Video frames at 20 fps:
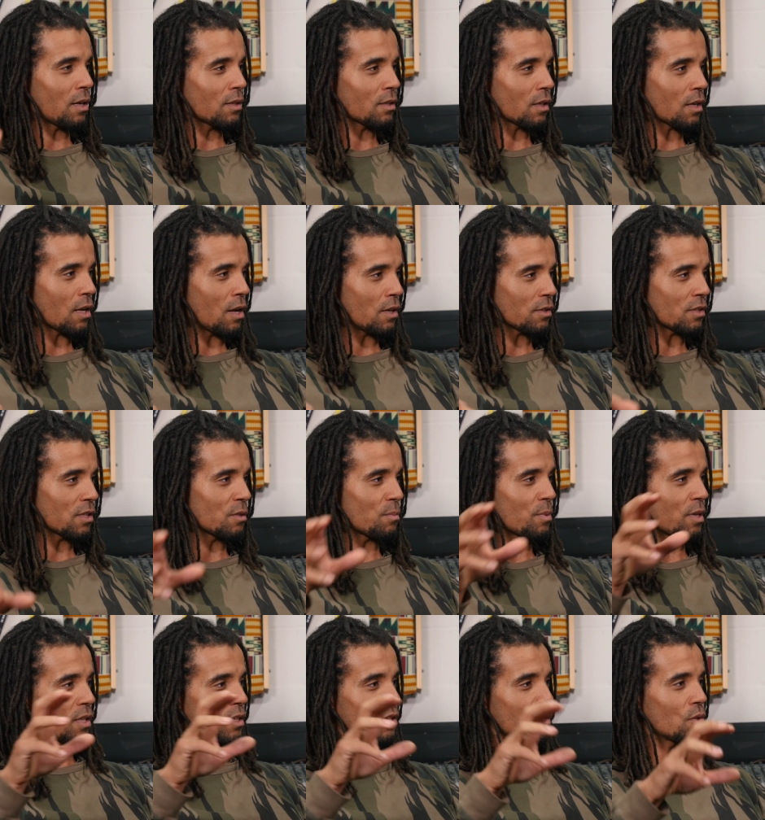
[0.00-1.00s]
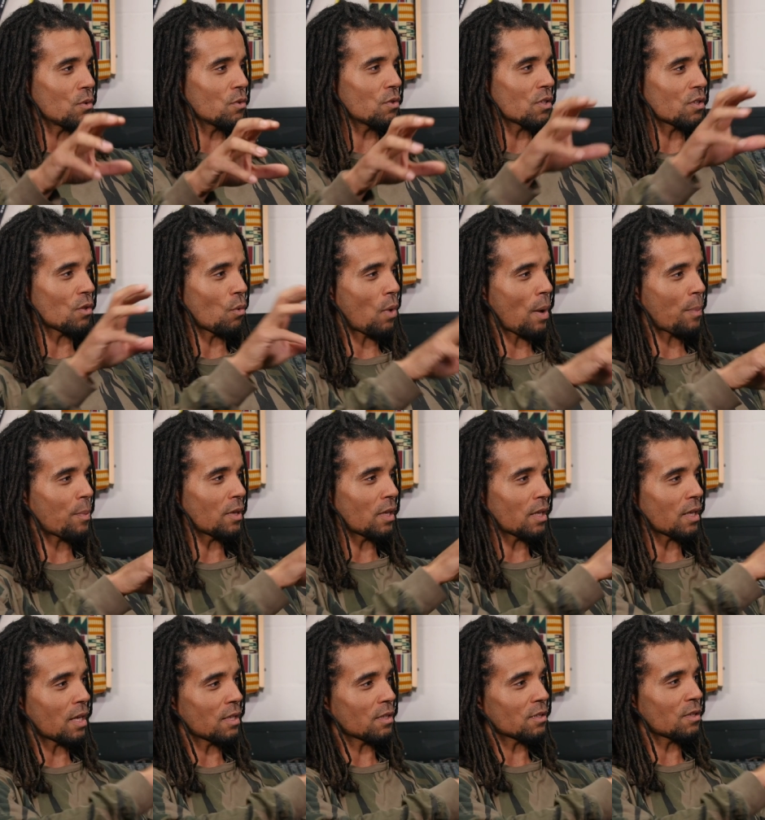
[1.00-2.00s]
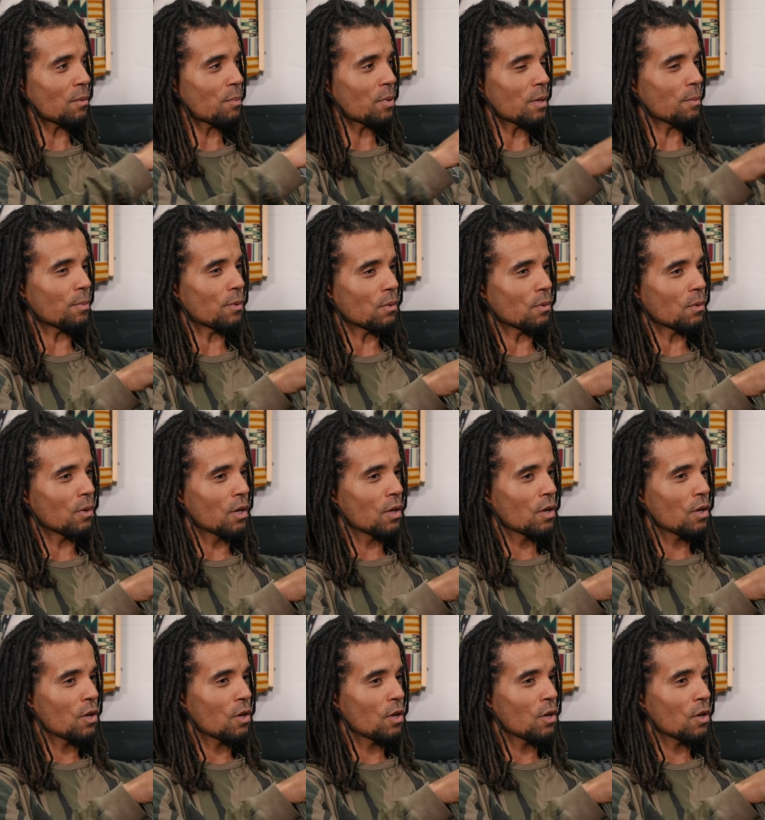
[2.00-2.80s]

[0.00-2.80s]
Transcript: underclass is being used as a weapon against the people